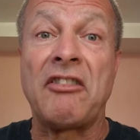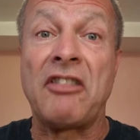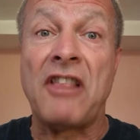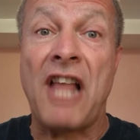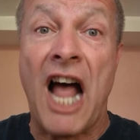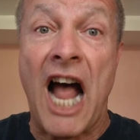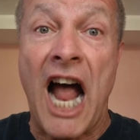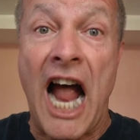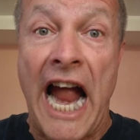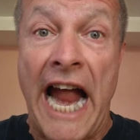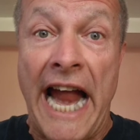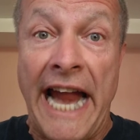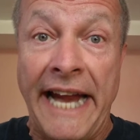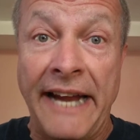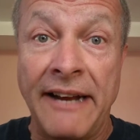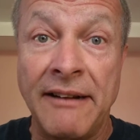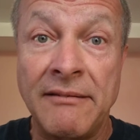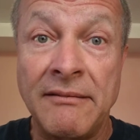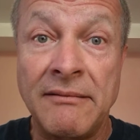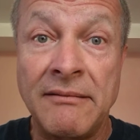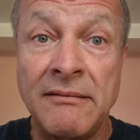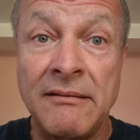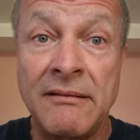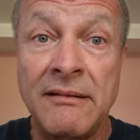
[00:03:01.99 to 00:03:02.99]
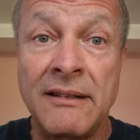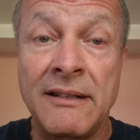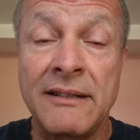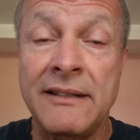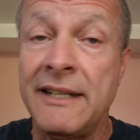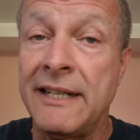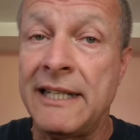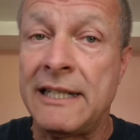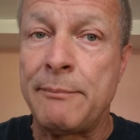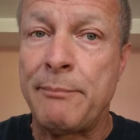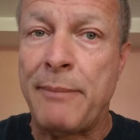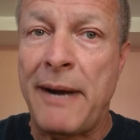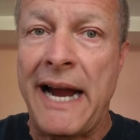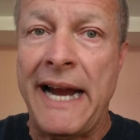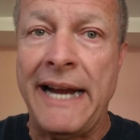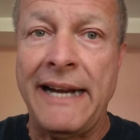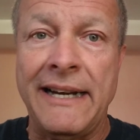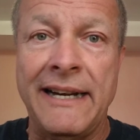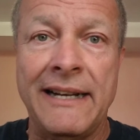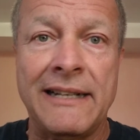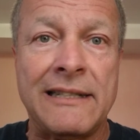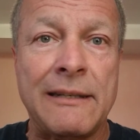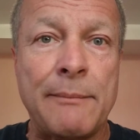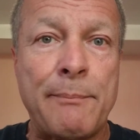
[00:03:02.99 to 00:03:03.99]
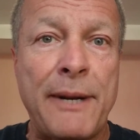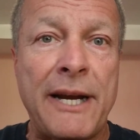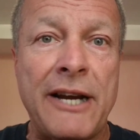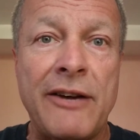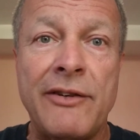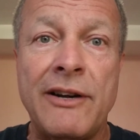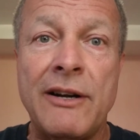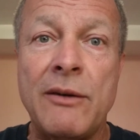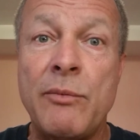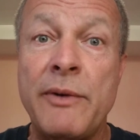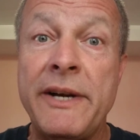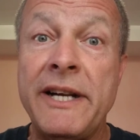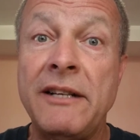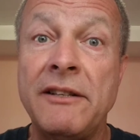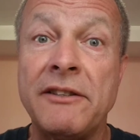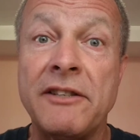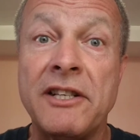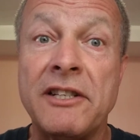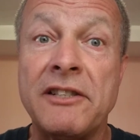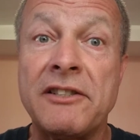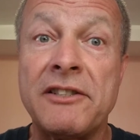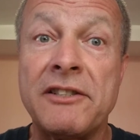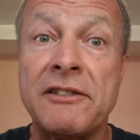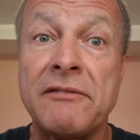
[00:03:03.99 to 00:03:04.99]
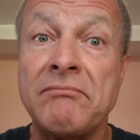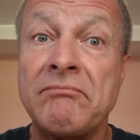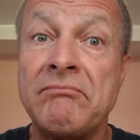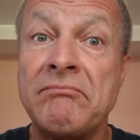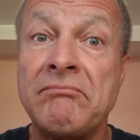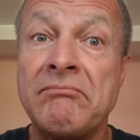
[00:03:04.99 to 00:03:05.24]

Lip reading: lie, despite its apparent realness.